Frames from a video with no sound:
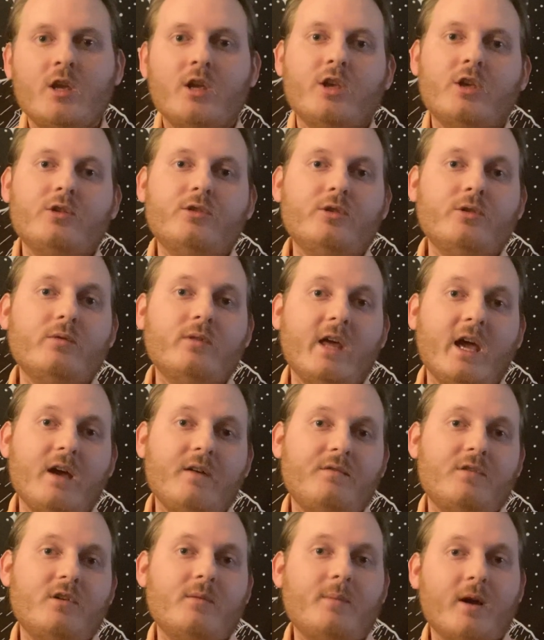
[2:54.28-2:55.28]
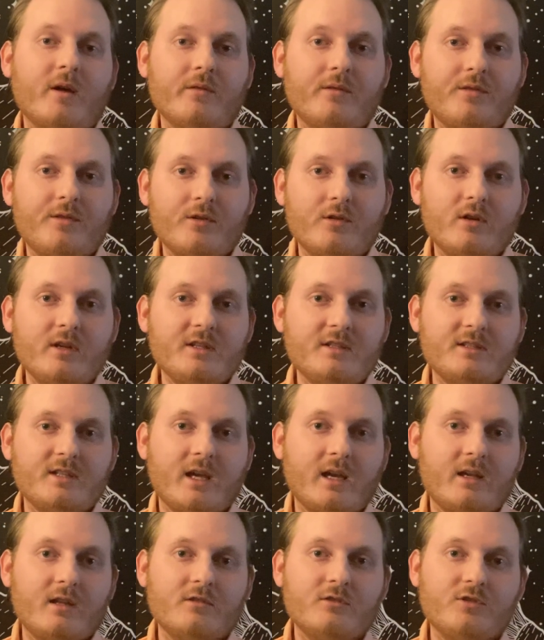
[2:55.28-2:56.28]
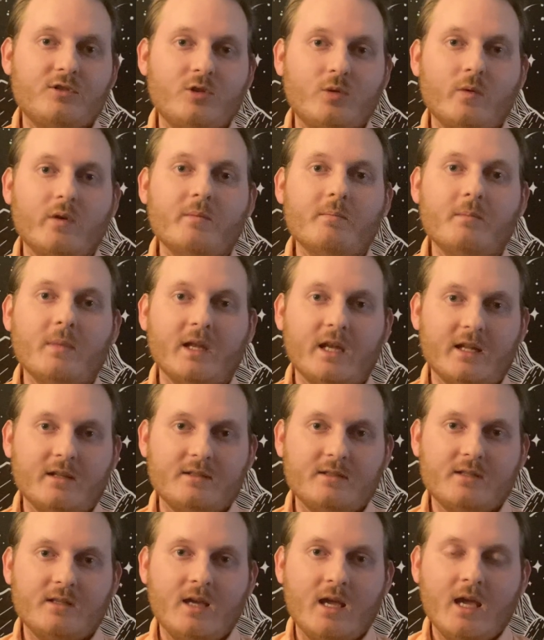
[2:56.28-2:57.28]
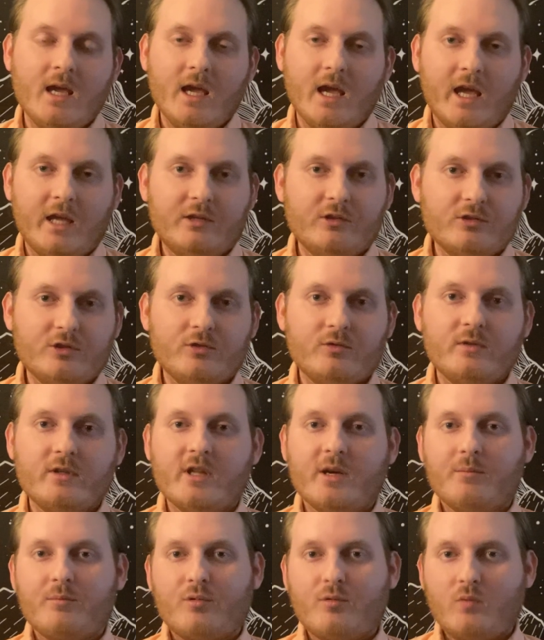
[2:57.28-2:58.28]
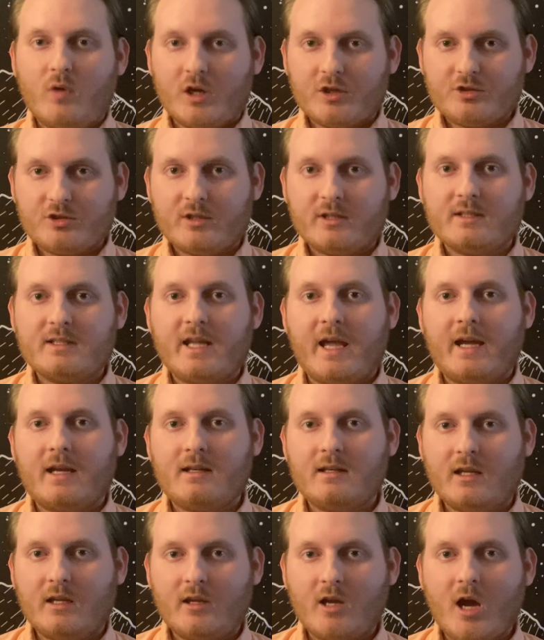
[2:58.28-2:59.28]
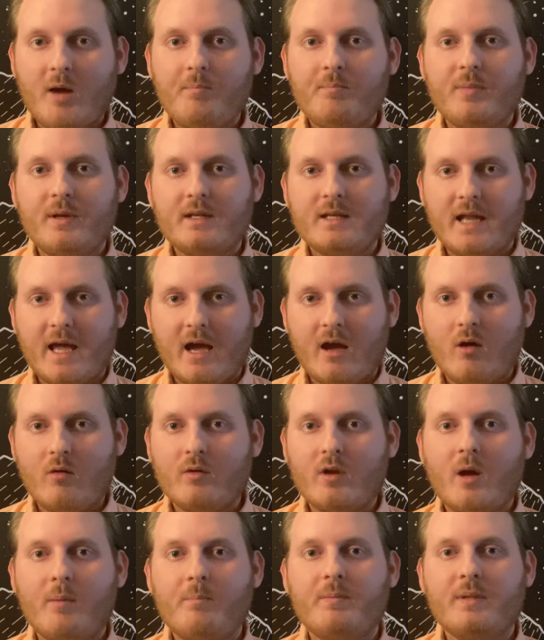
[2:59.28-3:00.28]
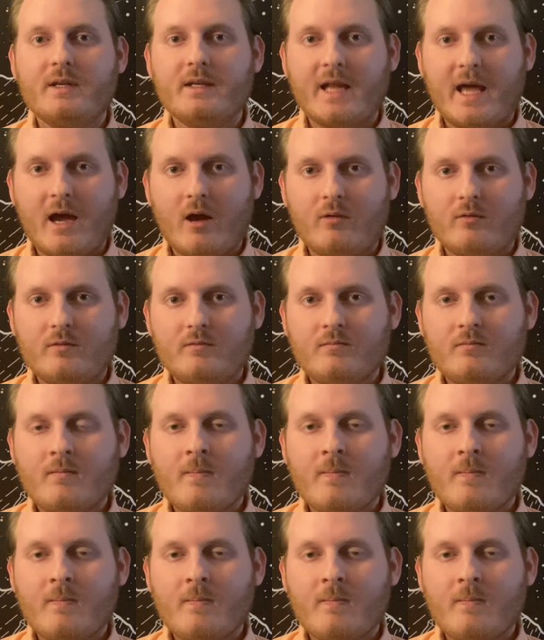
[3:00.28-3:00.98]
You do that for about 30 seconds to a minute, and you just do that brushing technique up and down, up and down.